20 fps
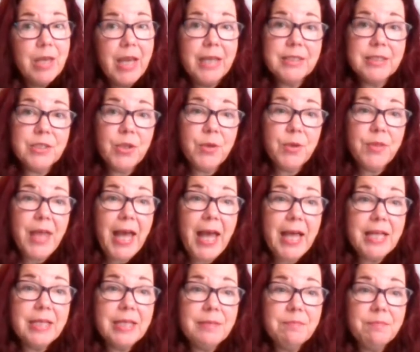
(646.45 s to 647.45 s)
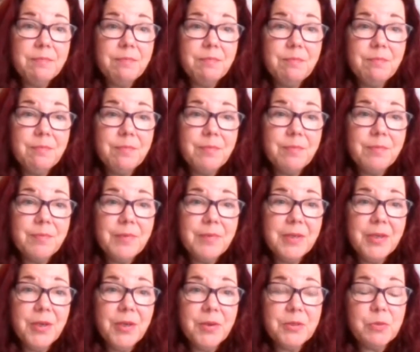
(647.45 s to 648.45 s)
And so that,
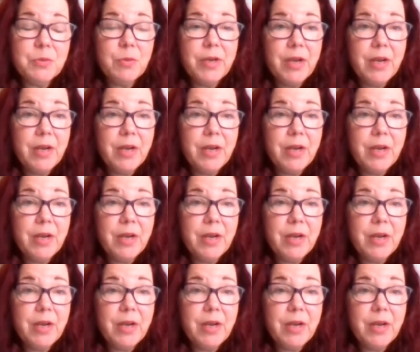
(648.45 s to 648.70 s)
it was when